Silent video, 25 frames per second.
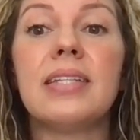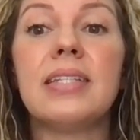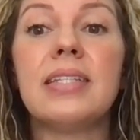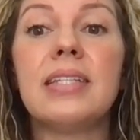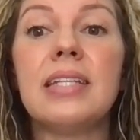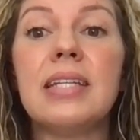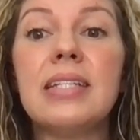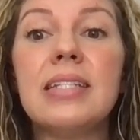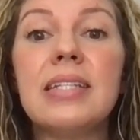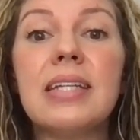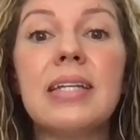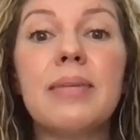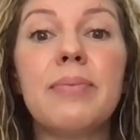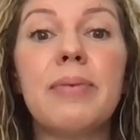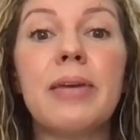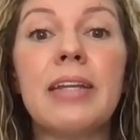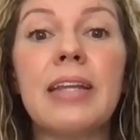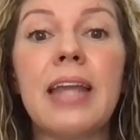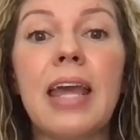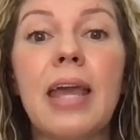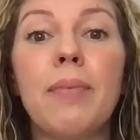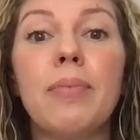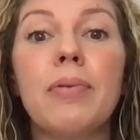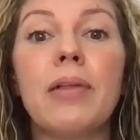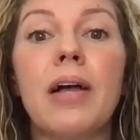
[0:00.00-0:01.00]
it need to be an
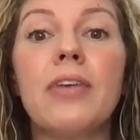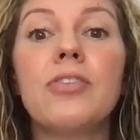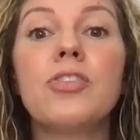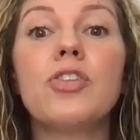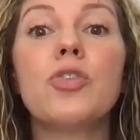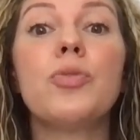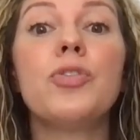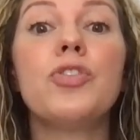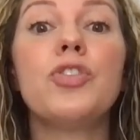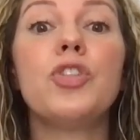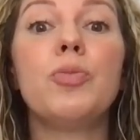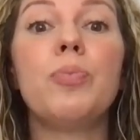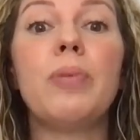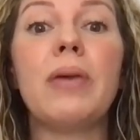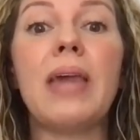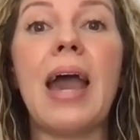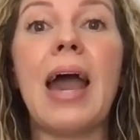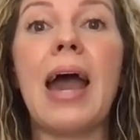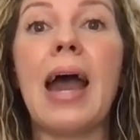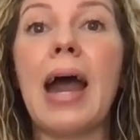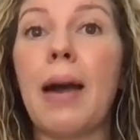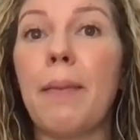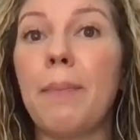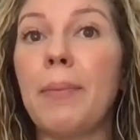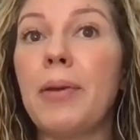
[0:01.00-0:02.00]
A+, or would you be
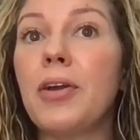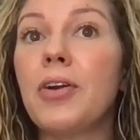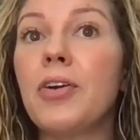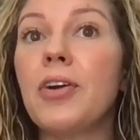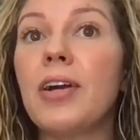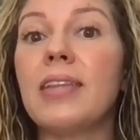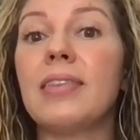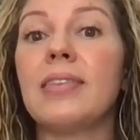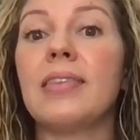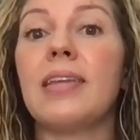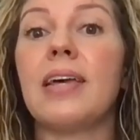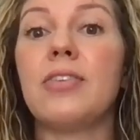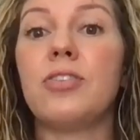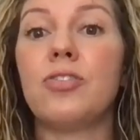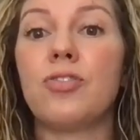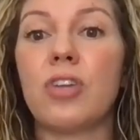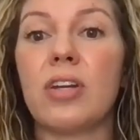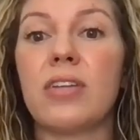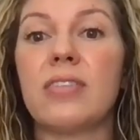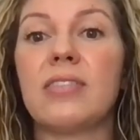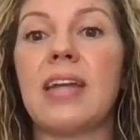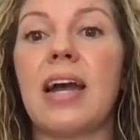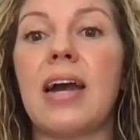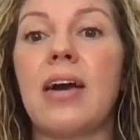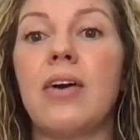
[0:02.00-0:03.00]
happier and less
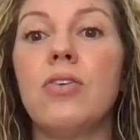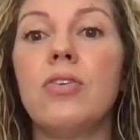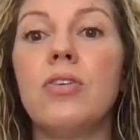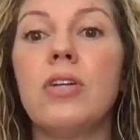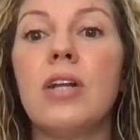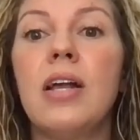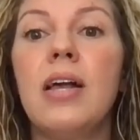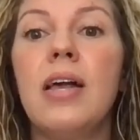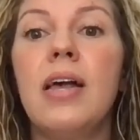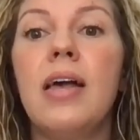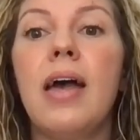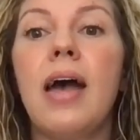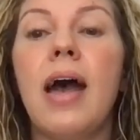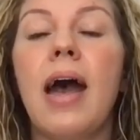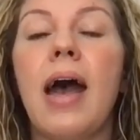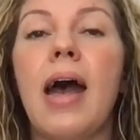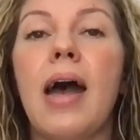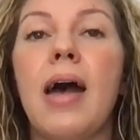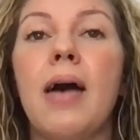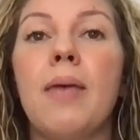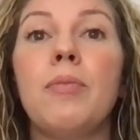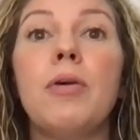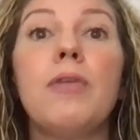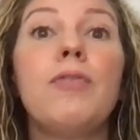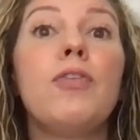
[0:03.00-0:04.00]
stressed out
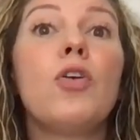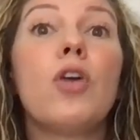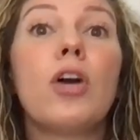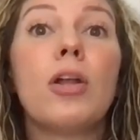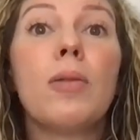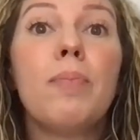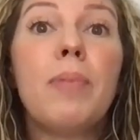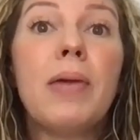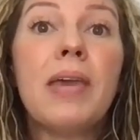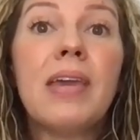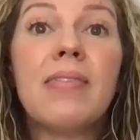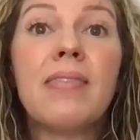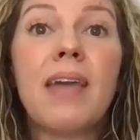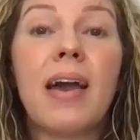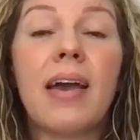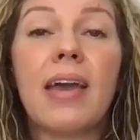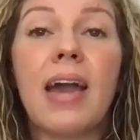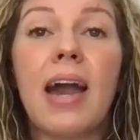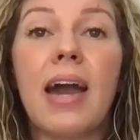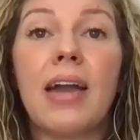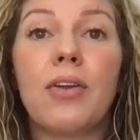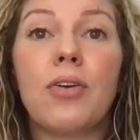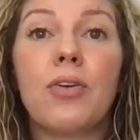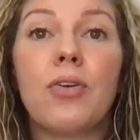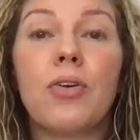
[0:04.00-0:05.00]
if you got to be in that
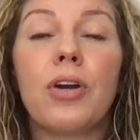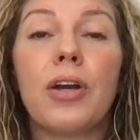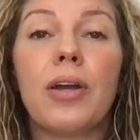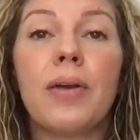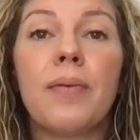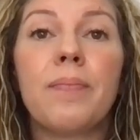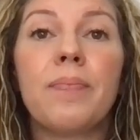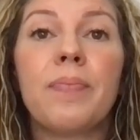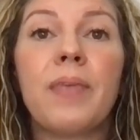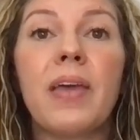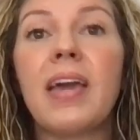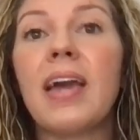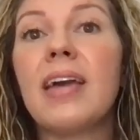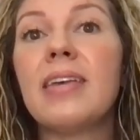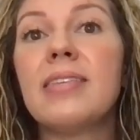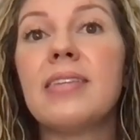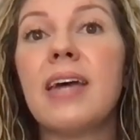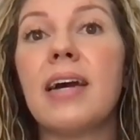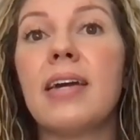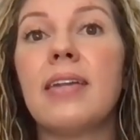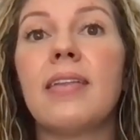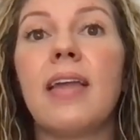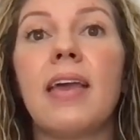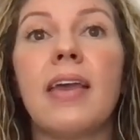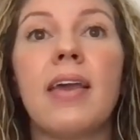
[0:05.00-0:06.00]
category? Like I
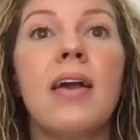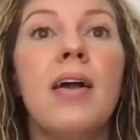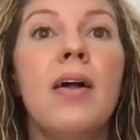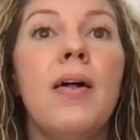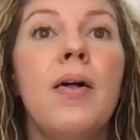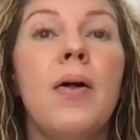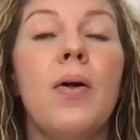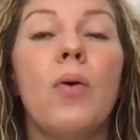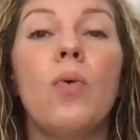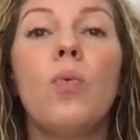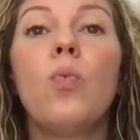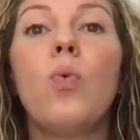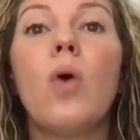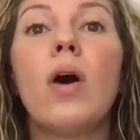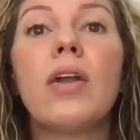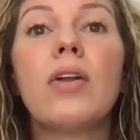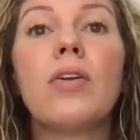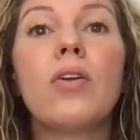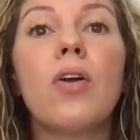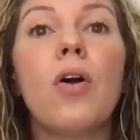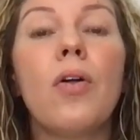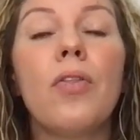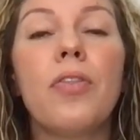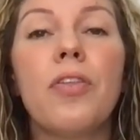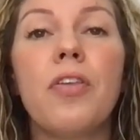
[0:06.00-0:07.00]
said, like what
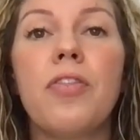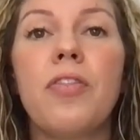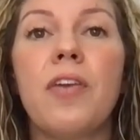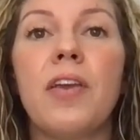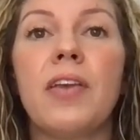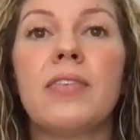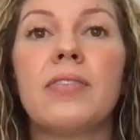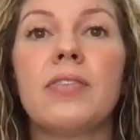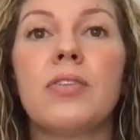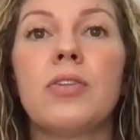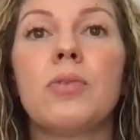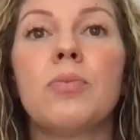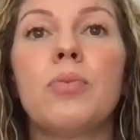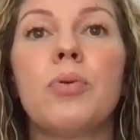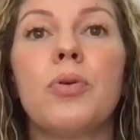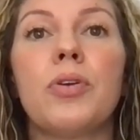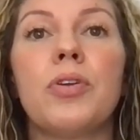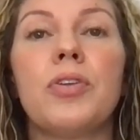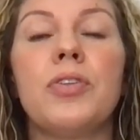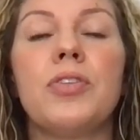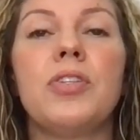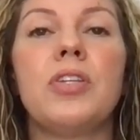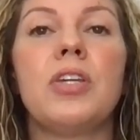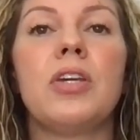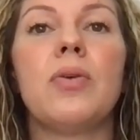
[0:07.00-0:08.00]
are all the things that are
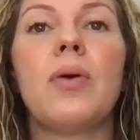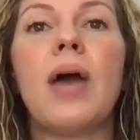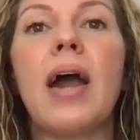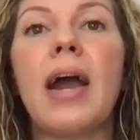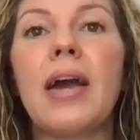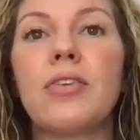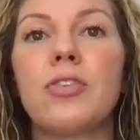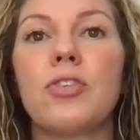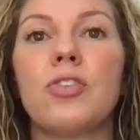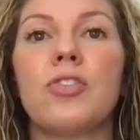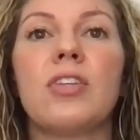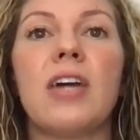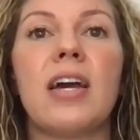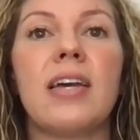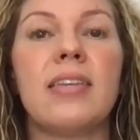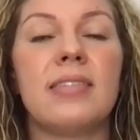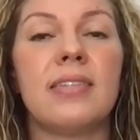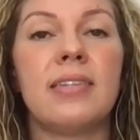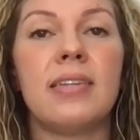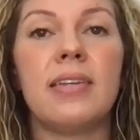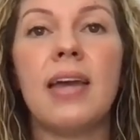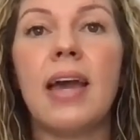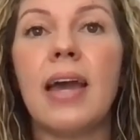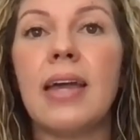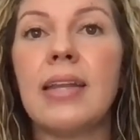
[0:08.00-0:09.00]
important to you? Exercise
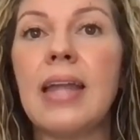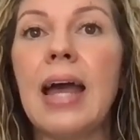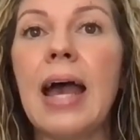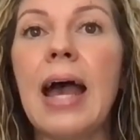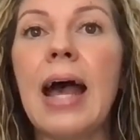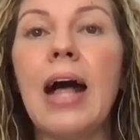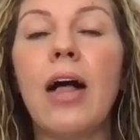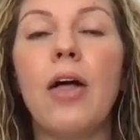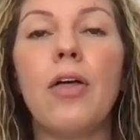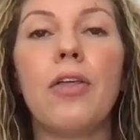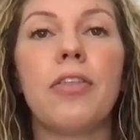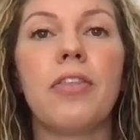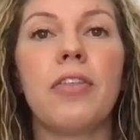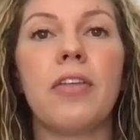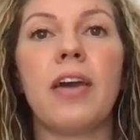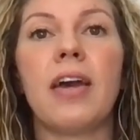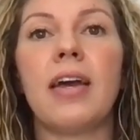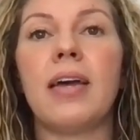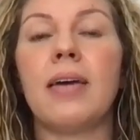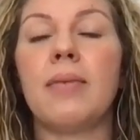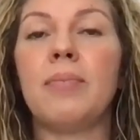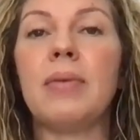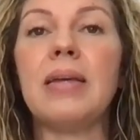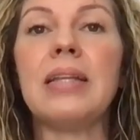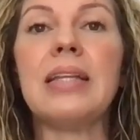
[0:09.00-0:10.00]
and health
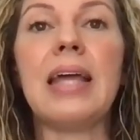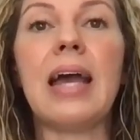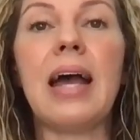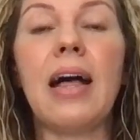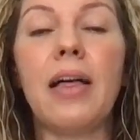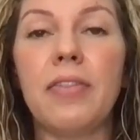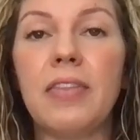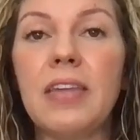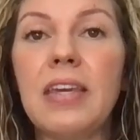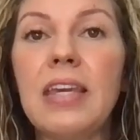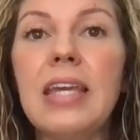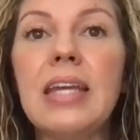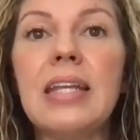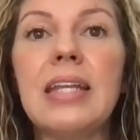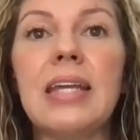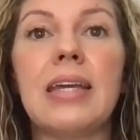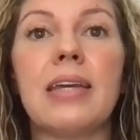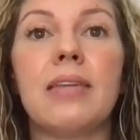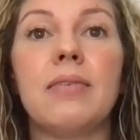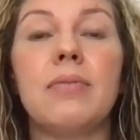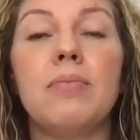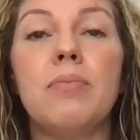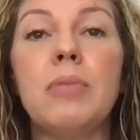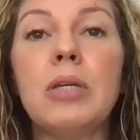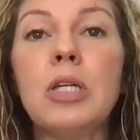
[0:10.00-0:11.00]
and healthy
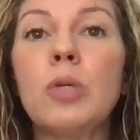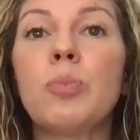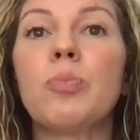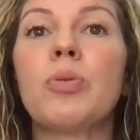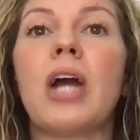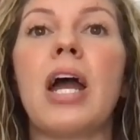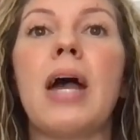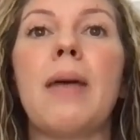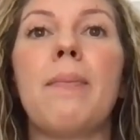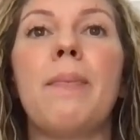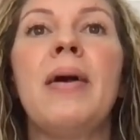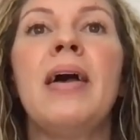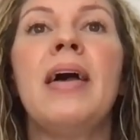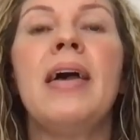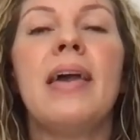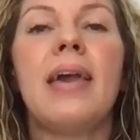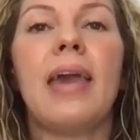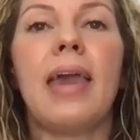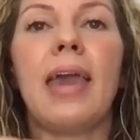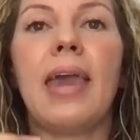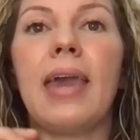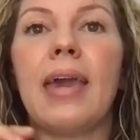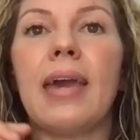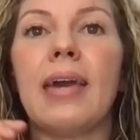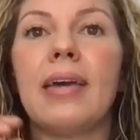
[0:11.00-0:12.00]
eating and meal prep
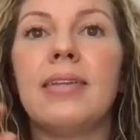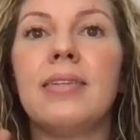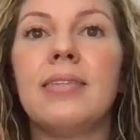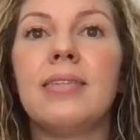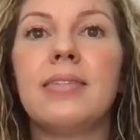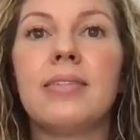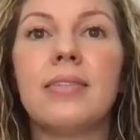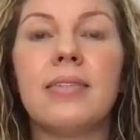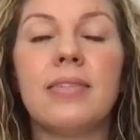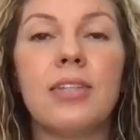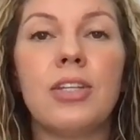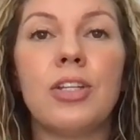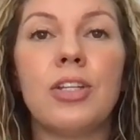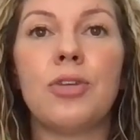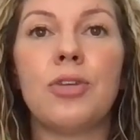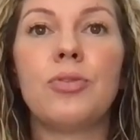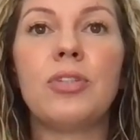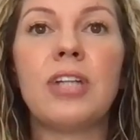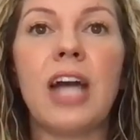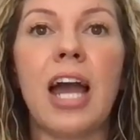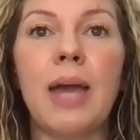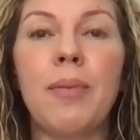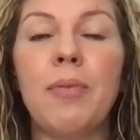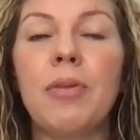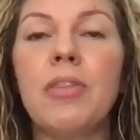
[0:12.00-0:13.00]
and
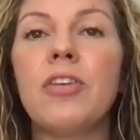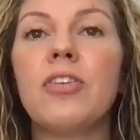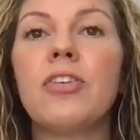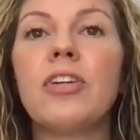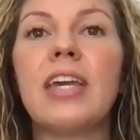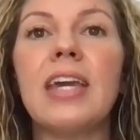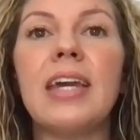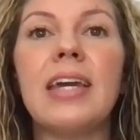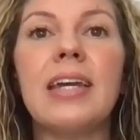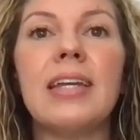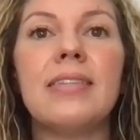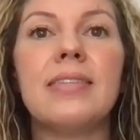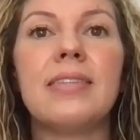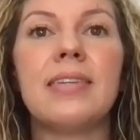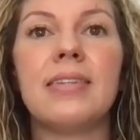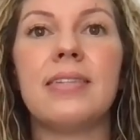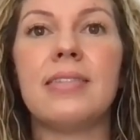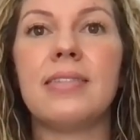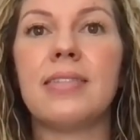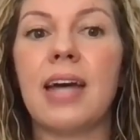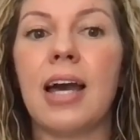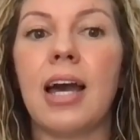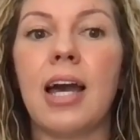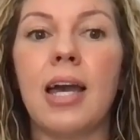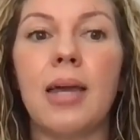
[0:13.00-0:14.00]
time with your kids
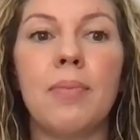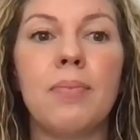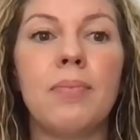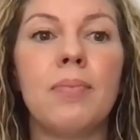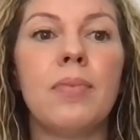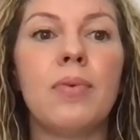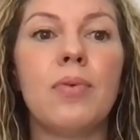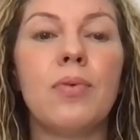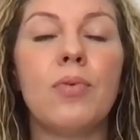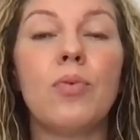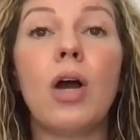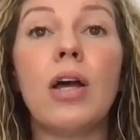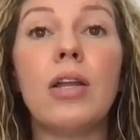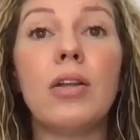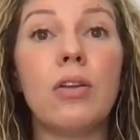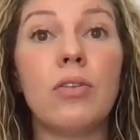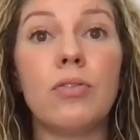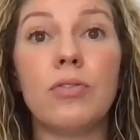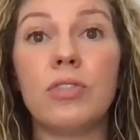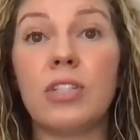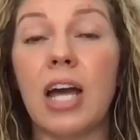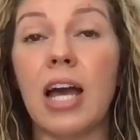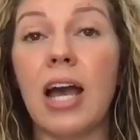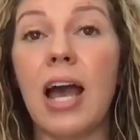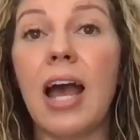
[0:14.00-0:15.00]
and time
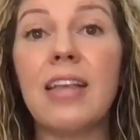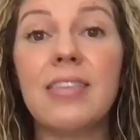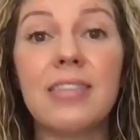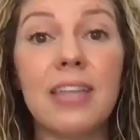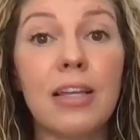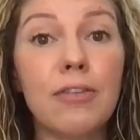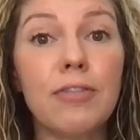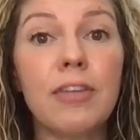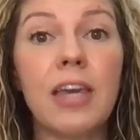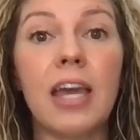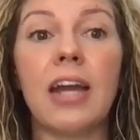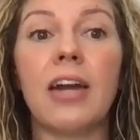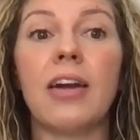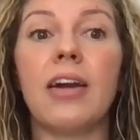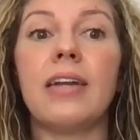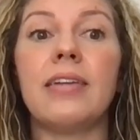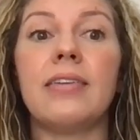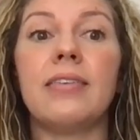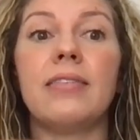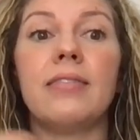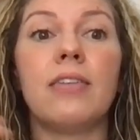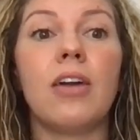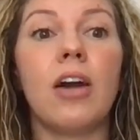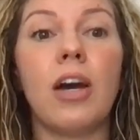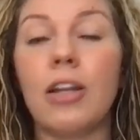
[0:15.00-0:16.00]
and
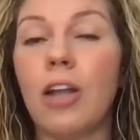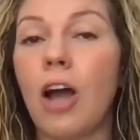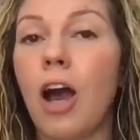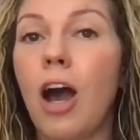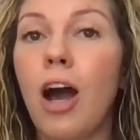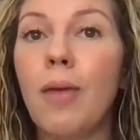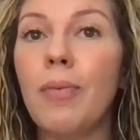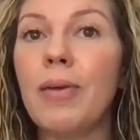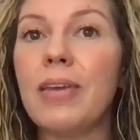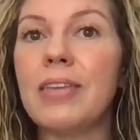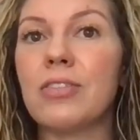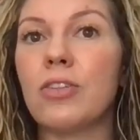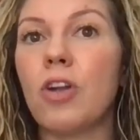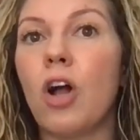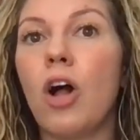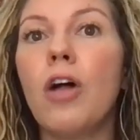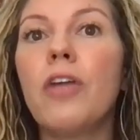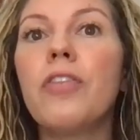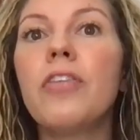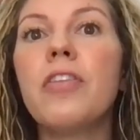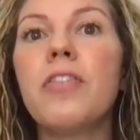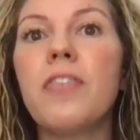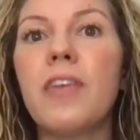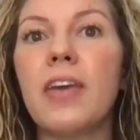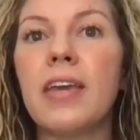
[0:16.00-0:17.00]
self-care and hobbies and
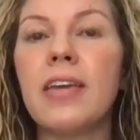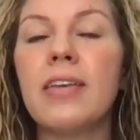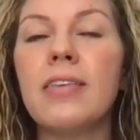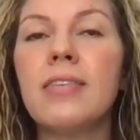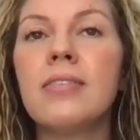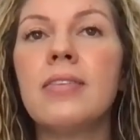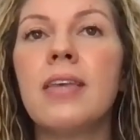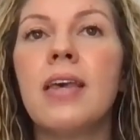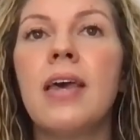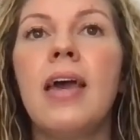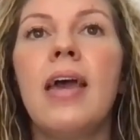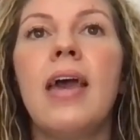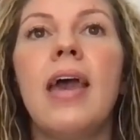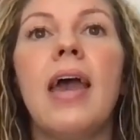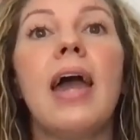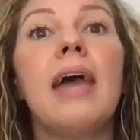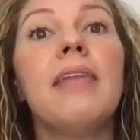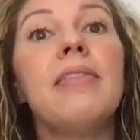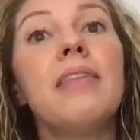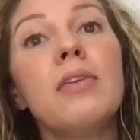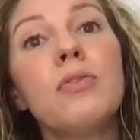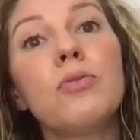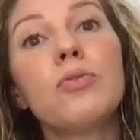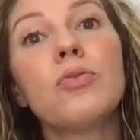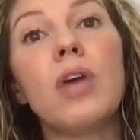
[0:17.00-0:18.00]
all the things,
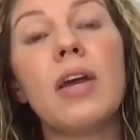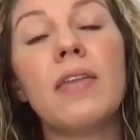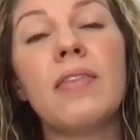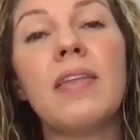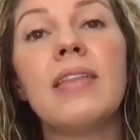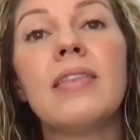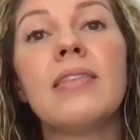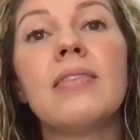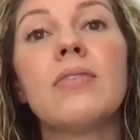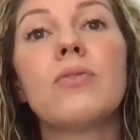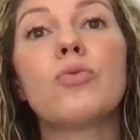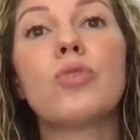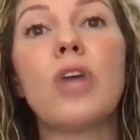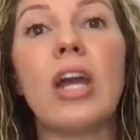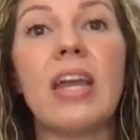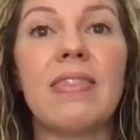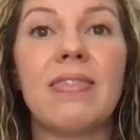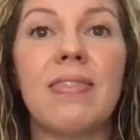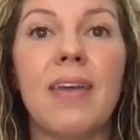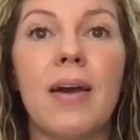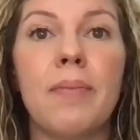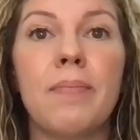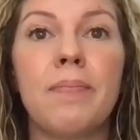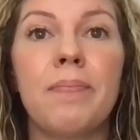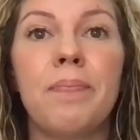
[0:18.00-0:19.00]
and then
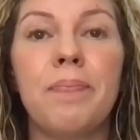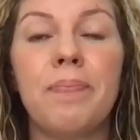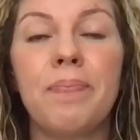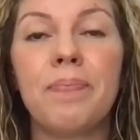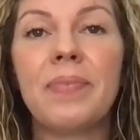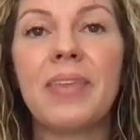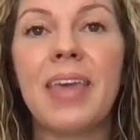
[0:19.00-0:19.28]
rate them.